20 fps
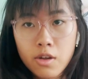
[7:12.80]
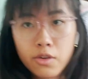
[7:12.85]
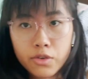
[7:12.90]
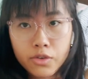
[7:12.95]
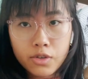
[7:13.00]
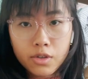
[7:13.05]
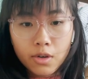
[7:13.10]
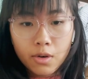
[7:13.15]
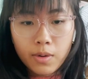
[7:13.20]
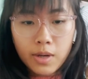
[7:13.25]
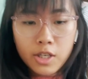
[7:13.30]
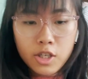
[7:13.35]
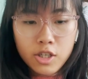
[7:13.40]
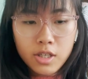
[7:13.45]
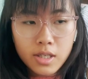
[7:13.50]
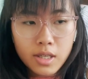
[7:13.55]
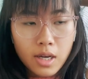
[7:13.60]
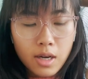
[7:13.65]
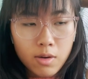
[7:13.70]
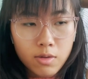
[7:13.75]
So I
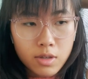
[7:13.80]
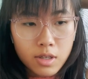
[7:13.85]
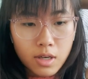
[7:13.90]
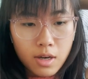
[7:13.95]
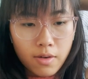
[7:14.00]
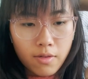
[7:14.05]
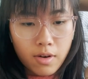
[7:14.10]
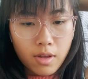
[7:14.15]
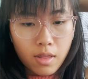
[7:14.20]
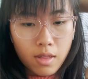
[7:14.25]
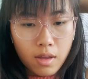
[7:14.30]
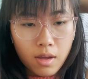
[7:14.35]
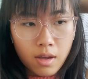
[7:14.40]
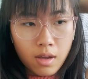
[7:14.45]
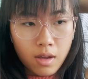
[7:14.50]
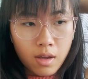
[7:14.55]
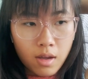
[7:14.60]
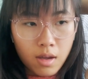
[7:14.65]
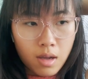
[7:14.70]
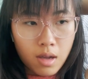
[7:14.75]
just counted
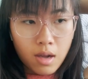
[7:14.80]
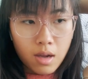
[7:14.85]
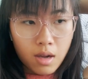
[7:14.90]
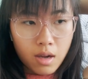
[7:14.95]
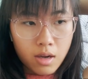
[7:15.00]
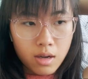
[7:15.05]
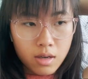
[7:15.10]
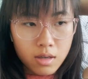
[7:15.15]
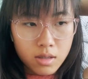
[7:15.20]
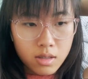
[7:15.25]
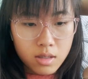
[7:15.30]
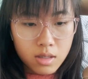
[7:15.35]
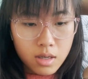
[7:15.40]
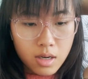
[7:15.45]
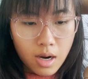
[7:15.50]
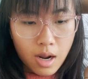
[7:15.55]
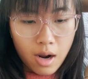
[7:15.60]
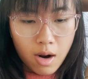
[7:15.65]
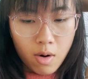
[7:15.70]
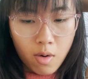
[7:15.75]
everything and
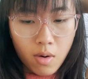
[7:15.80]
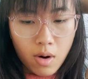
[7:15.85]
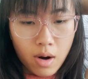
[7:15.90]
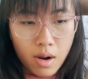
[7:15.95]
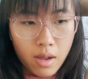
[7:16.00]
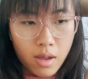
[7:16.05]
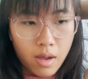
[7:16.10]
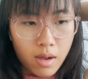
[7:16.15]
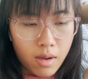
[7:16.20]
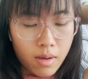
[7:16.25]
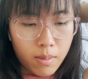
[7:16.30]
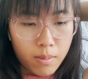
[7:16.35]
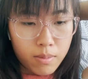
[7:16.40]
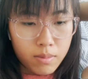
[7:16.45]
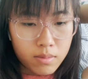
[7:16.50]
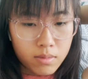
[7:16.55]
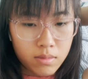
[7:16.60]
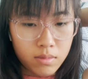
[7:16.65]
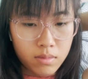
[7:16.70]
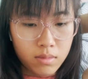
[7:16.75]
now I
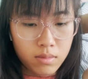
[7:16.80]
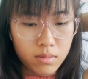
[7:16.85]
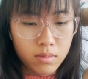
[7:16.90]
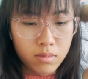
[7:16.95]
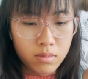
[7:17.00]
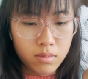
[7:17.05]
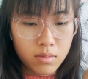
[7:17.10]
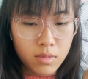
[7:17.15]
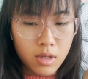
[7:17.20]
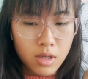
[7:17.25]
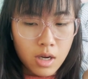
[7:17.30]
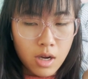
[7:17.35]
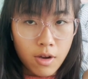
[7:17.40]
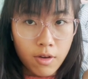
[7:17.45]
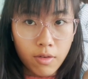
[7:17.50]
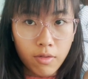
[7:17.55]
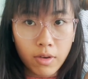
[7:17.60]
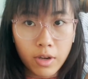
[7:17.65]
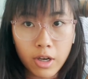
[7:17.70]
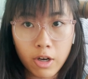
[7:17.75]
am
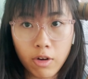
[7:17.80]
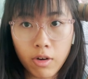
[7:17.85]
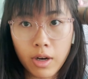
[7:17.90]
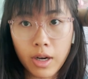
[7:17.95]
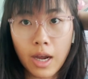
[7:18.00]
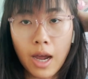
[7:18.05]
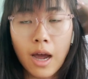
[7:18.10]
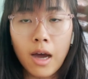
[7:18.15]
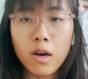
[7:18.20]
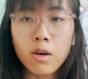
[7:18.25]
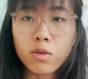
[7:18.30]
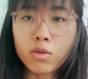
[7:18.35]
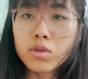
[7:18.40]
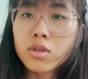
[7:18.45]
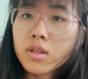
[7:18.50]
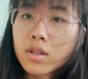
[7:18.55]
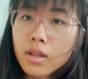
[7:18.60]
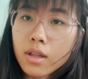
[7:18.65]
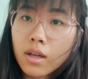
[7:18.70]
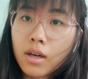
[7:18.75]
figuring
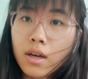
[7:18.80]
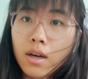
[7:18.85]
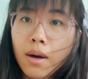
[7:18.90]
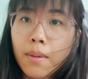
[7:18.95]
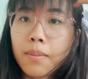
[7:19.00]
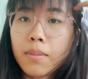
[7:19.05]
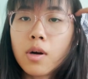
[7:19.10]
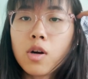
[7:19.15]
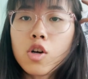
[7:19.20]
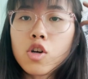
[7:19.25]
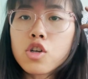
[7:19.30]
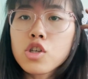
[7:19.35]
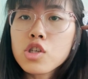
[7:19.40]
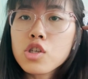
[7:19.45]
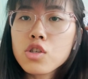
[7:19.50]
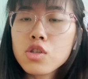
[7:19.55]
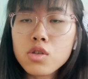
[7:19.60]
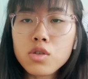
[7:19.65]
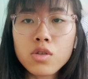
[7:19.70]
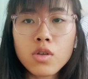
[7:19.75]
out the
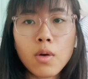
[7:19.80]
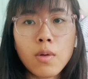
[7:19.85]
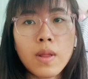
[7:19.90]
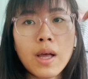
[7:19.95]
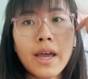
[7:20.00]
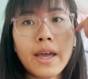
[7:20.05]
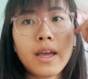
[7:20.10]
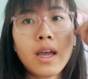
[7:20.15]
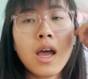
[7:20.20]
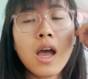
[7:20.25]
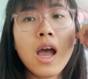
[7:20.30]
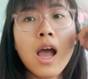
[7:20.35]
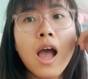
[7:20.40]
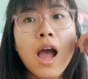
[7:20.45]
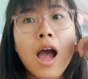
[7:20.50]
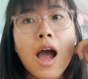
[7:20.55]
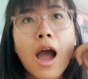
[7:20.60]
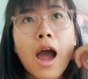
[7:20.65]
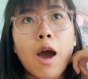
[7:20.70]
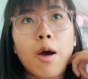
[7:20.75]
numbers, so like
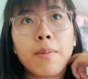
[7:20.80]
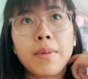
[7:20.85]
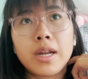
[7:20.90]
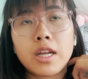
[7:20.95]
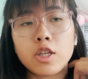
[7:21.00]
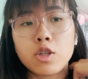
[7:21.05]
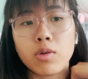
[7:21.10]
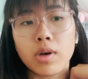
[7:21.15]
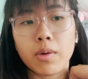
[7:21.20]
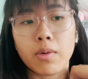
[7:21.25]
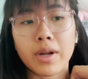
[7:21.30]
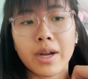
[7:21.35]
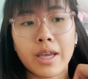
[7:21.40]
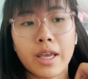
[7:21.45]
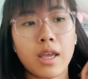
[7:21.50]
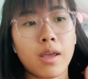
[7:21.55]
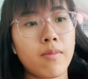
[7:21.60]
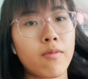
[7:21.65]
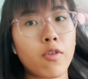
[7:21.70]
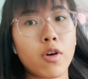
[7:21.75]
how many do I want to
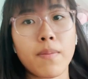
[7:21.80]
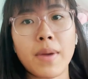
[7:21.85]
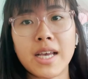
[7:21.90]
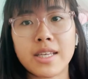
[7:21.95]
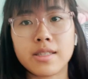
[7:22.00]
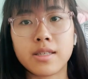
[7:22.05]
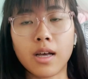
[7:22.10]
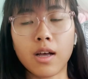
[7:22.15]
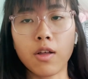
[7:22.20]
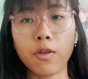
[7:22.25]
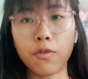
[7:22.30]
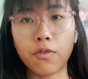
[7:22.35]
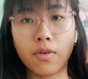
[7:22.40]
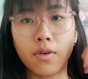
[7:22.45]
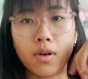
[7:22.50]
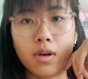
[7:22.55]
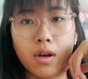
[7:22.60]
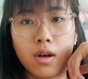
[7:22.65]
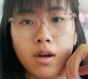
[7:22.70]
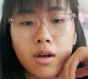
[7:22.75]
keep for myself
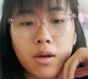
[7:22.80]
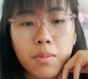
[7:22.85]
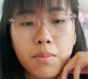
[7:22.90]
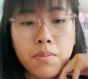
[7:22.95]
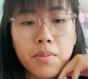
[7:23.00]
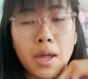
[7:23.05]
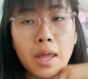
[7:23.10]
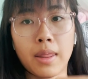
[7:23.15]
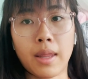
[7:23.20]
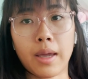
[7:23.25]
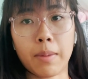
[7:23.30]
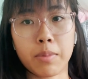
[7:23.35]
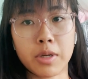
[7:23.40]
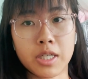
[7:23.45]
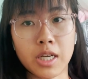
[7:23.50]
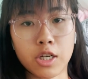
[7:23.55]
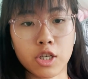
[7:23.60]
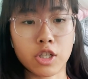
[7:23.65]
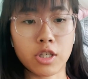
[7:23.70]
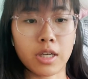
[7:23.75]
and like
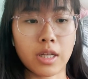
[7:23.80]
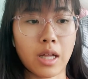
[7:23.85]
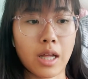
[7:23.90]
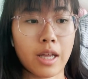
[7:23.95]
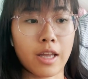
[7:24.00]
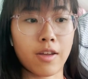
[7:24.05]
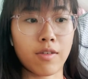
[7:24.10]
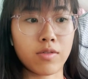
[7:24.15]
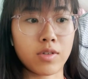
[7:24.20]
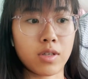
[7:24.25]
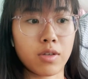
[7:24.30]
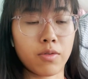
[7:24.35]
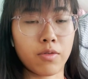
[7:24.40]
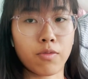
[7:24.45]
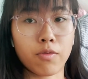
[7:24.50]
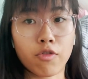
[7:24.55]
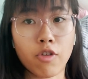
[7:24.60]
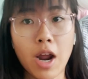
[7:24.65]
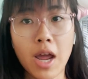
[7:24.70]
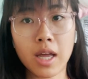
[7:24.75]
potentially like give to
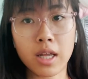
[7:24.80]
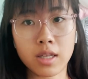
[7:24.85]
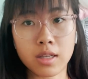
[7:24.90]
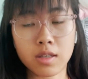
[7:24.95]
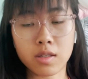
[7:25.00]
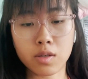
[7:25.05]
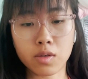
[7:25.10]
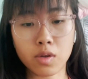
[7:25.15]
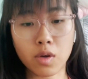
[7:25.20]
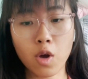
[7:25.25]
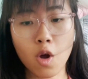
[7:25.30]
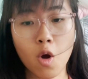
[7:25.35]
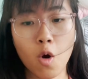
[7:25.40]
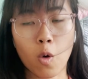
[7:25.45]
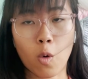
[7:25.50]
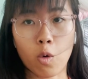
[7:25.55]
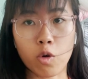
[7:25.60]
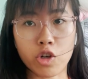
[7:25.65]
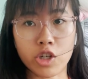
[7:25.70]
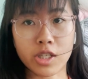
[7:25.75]
friends
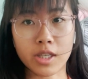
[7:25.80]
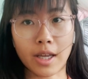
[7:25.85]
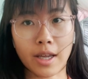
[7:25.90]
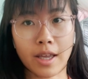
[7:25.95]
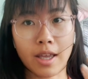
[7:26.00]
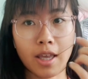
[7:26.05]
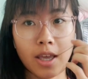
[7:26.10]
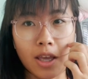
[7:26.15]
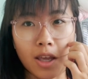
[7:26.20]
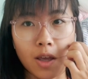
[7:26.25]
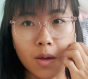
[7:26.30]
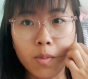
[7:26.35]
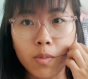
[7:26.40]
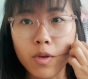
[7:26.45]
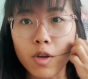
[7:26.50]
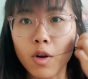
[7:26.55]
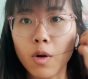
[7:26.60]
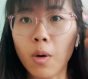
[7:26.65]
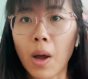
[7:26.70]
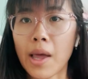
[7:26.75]
or just like keep,
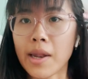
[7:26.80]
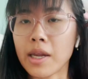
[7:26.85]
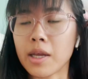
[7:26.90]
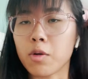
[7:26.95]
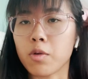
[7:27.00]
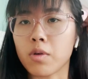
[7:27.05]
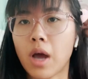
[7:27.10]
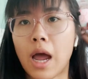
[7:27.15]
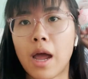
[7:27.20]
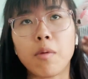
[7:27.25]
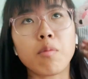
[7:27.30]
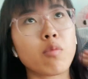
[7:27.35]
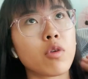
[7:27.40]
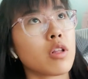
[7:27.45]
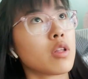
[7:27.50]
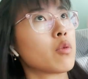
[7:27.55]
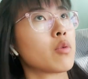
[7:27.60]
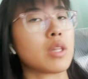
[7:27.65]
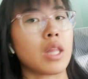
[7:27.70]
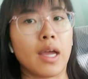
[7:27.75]
you know. I
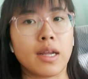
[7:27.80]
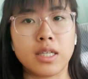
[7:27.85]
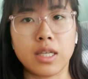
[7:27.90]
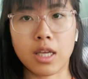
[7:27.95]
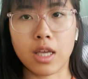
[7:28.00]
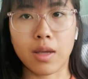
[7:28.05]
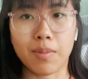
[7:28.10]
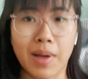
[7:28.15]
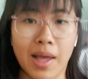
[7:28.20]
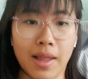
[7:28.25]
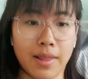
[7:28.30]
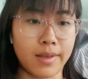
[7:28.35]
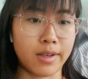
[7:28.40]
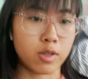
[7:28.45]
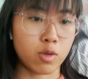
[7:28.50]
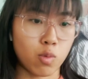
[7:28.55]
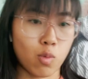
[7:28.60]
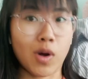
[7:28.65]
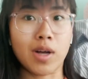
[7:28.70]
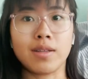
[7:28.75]
really would like to keep at least
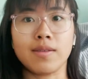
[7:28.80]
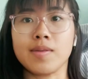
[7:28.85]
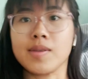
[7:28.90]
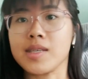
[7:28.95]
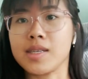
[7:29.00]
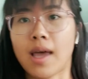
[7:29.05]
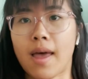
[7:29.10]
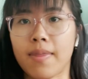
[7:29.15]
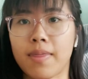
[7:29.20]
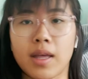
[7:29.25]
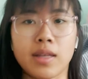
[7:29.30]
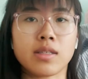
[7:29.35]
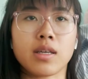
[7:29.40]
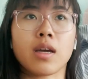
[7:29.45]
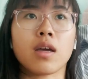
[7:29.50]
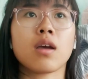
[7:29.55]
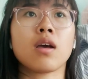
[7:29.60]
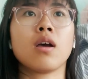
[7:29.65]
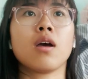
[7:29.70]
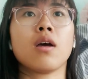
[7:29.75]
one set that's
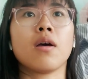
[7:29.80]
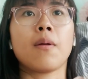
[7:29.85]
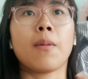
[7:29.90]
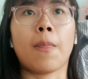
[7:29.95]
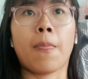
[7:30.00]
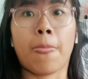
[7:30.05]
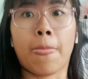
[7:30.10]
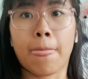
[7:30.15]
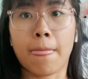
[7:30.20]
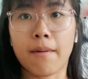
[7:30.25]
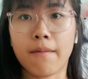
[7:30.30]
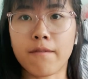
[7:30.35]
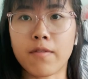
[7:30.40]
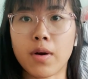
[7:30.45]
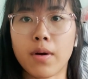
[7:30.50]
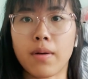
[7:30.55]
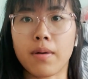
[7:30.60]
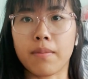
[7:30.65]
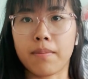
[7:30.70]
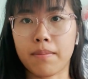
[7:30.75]
like
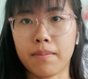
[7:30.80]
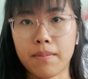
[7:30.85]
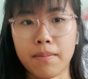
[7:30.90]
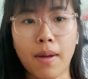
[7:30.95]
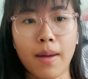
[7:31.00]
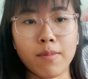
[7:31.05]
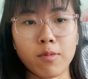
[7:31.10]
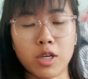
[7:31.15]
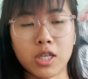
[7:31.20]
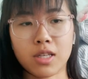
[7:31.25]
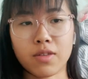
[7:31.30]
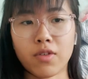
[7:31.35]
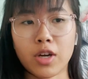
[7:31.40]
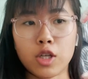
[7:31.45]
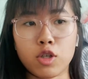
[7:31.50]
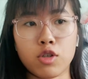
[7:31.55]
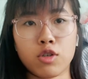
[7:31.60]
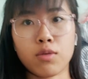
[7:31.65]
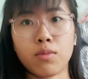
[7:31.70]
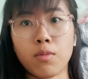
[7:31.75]
for memories. If I
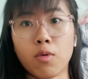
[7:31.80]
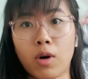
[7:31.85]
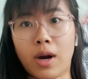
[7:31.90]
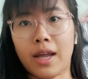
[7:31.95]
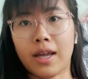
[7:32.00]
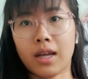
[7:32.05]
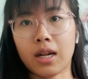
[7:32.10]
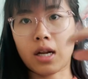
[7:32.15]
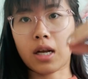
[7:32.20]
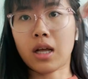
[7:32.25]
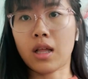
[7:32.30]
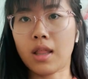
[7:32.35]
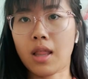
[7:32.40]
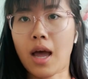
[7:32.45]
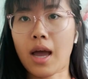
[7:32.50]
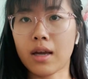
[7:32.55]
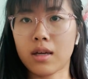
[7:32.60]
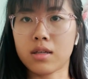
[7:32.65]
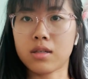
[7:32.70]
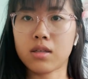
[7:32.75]
do more, I can
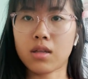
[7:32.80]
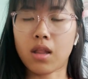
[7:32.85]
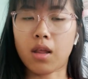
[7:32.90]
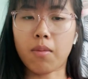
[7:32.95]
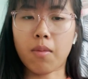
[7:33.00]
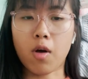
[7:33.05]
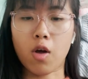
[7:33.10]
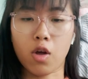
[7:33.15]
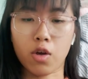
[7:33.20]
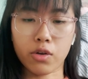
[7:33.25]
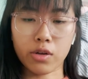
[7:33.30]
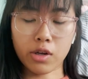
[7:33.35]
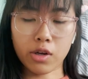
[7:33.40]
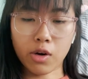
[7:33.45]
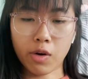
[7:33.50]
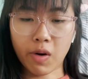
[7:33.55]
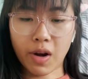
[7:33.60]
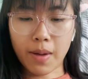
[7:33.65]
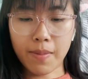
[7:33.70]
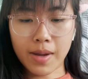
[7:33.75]
collect them all, you
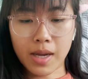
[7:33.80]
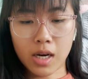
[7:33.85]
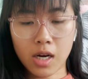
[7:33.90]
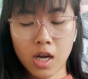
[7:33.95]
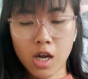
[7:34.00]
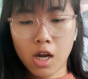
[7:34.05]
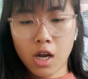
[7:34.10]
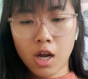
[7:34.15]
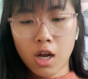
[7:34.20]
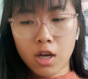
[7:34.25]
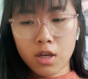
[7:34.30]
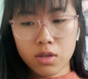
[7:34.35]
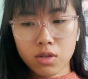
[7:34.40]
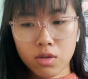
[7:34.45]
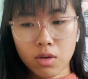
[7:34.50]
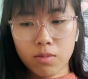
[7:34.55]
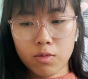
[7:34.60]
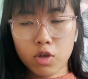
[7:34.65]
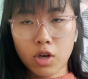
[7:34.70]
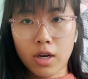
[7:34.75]
know what I mean? So
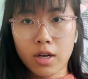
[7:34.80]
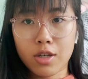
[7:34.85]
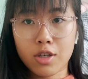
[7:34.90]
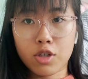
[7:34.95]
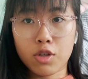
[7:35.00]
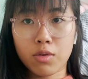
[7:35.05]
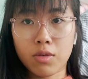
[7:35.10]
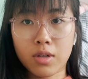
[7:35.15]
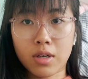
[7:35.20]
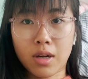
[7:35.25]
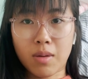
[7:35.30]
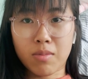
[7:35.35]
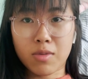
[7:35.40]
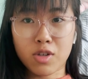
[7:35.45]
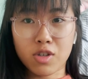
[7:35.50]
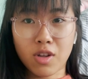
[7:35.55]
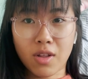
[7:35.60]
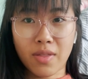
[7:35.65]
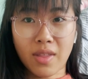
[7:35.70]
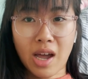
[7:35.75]
I'm trying to do the
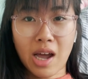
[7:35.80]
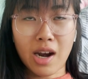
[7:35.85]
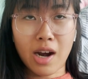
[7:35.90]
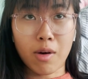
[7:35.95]
numbers on that.